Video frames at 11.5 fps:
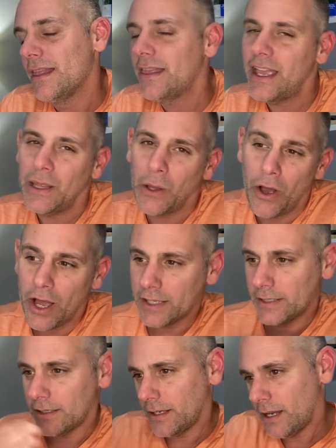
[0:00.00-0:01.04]
they
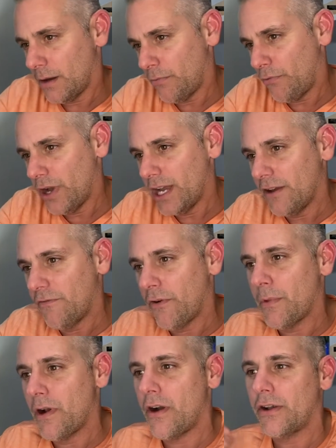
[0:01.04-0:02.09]
lost, and I'm reading
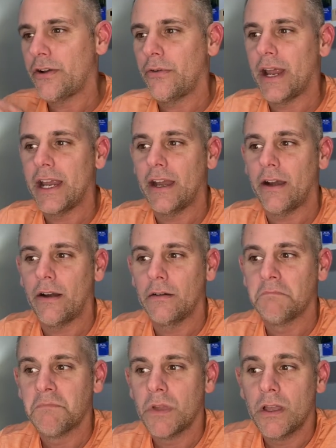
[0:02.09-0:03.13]
from an article right here,